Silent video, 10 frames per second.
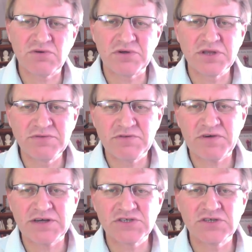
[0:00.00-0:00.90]
on liver
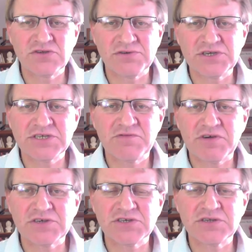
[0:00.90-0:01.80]
function, digestive
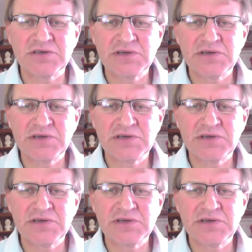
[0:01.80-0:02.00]
function.